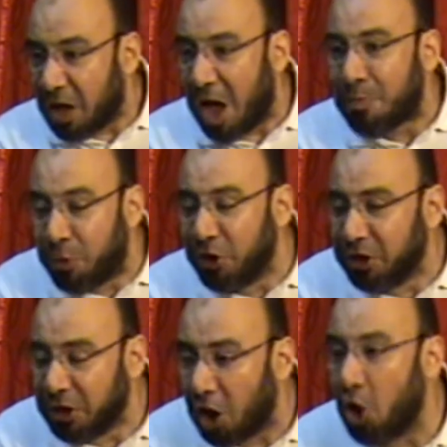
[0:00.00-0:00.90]

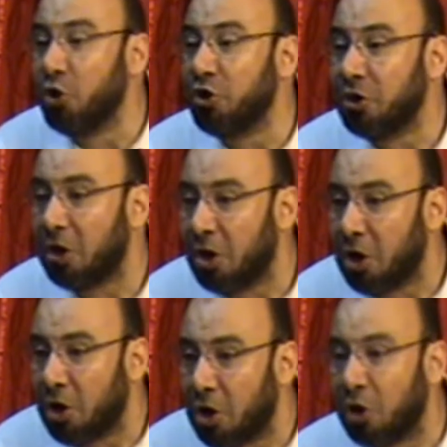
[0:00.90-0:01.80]

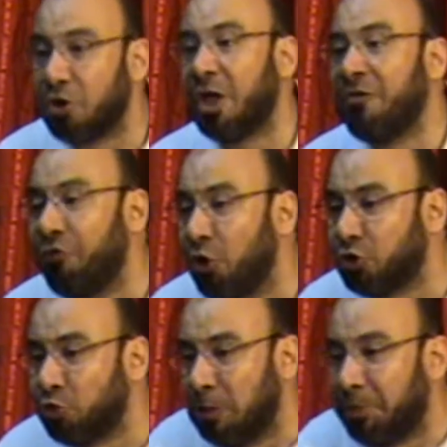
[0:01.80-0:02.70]
the
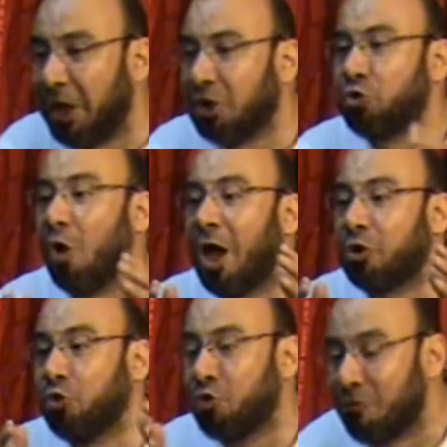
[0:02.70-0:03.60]
vote will be to
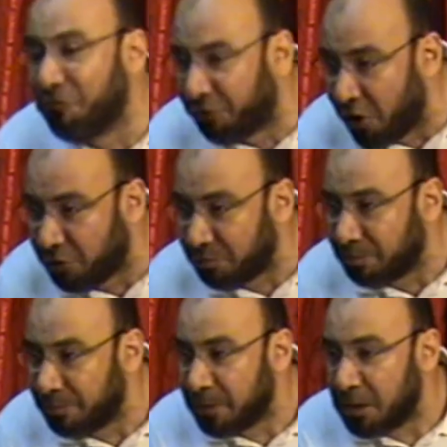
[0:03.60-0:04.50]
confirm
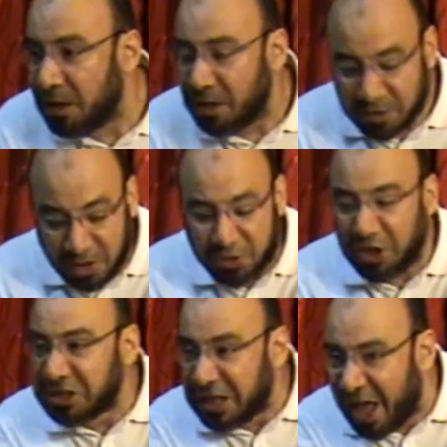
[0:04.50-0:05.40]
that there
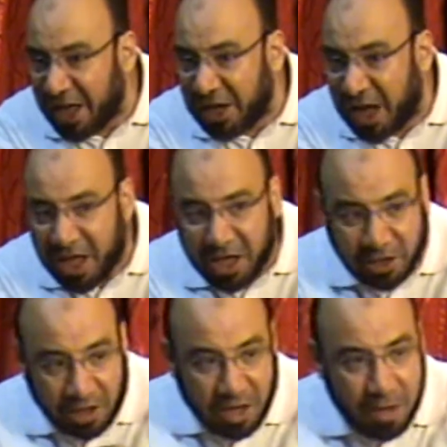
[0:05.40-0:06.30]
is la ilaha
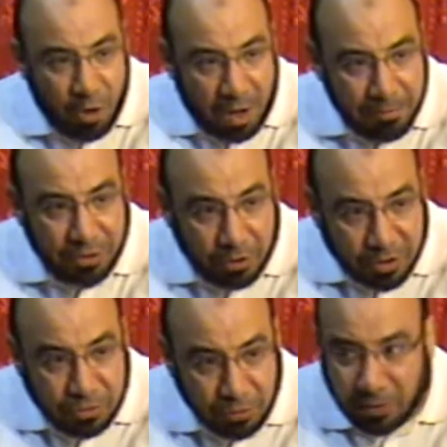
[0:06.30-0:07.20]
illallah Muhammadur
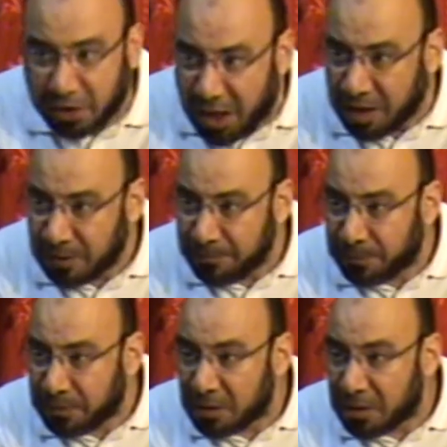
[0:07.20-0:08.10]
Rasulullah,
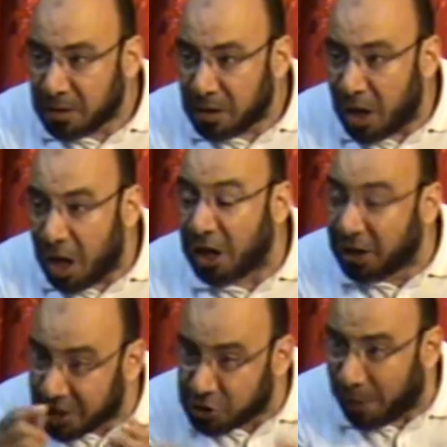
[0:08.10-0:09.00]

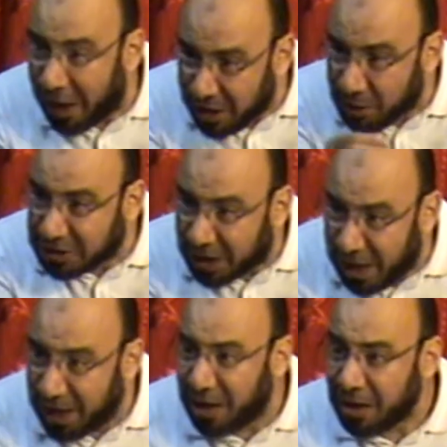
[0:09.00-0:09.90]
Allah subhanahu wa
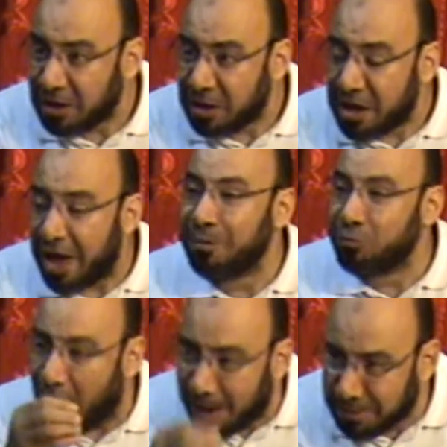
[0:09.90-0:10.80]
ta'ala and
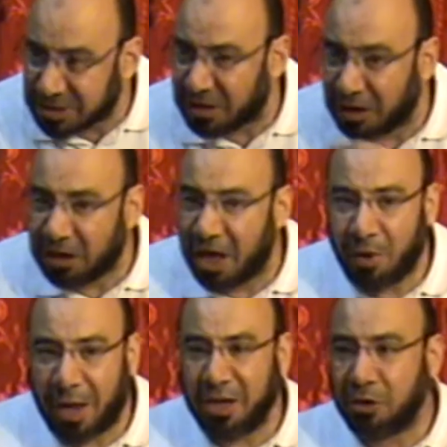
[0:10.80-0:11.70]
Muhammad
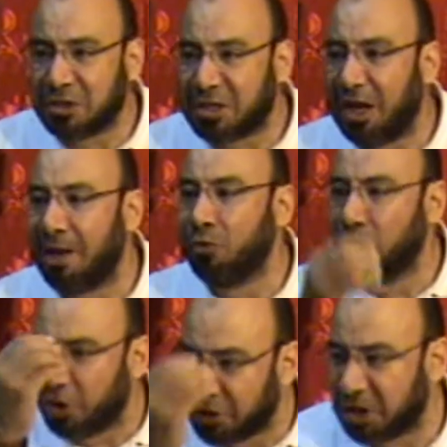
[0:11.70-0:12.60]
sallallahu alayhi wa sallam will
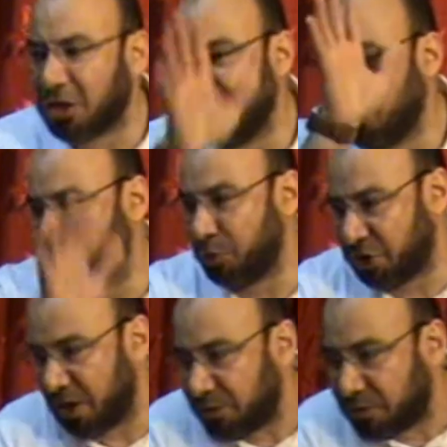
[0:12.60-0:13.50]
not get 100%.